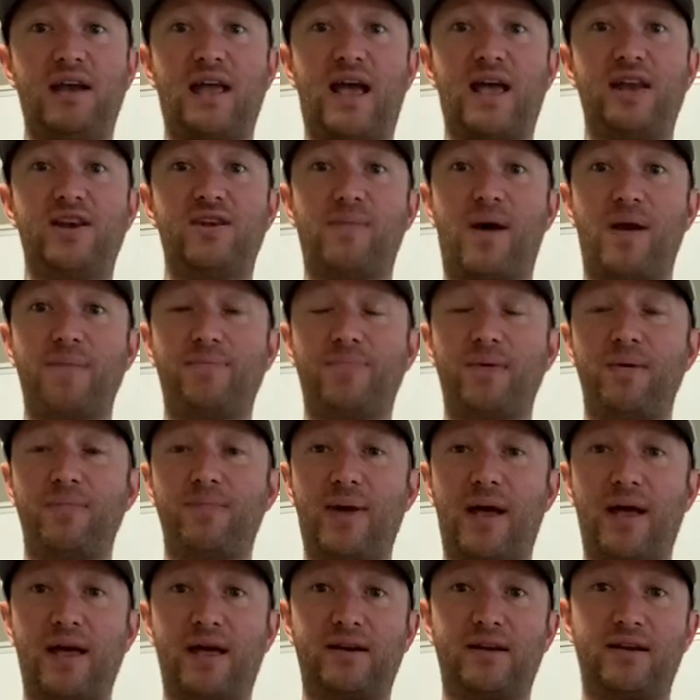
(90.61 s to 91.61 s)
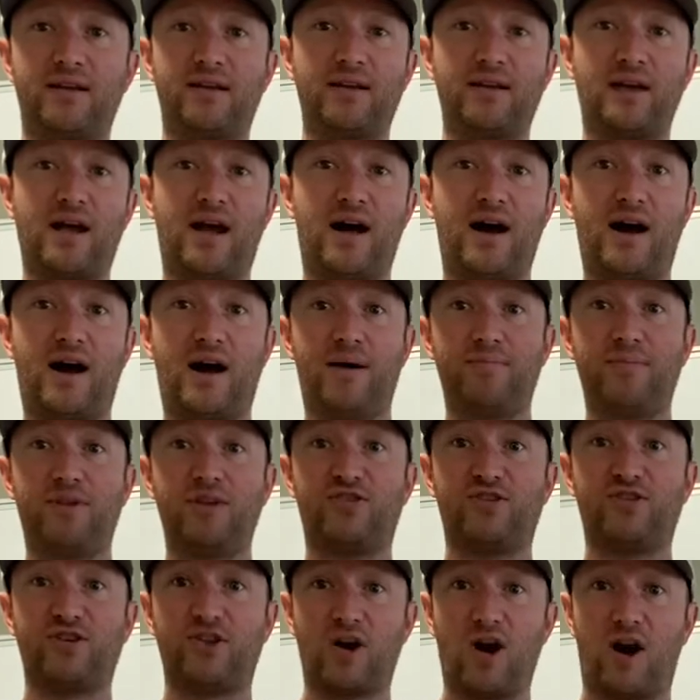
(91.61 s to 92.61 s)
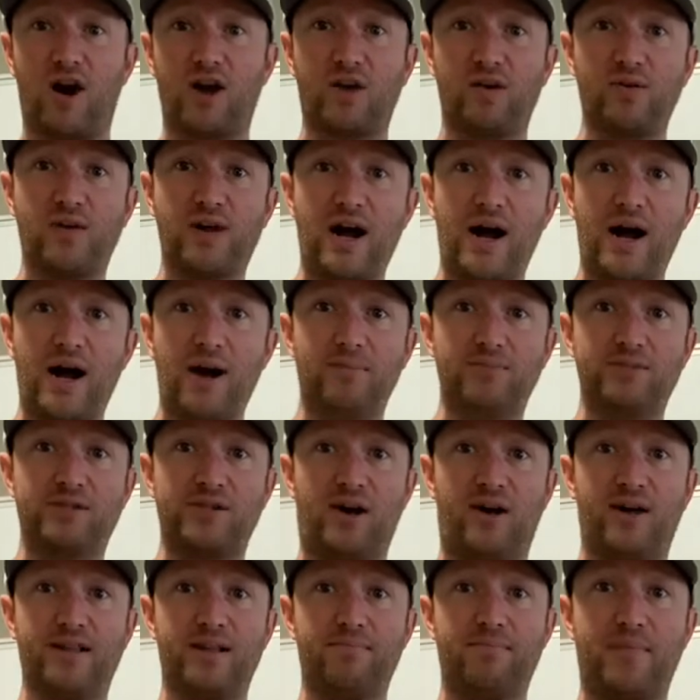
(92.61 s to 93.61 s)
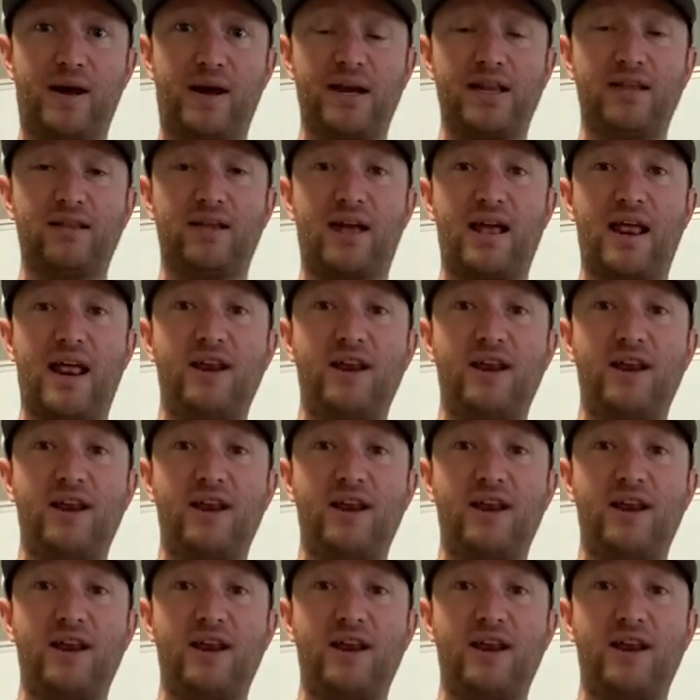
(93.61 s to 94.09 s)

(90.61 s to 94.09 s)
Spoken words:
and you might be betting the Chicago Cubs on the money line,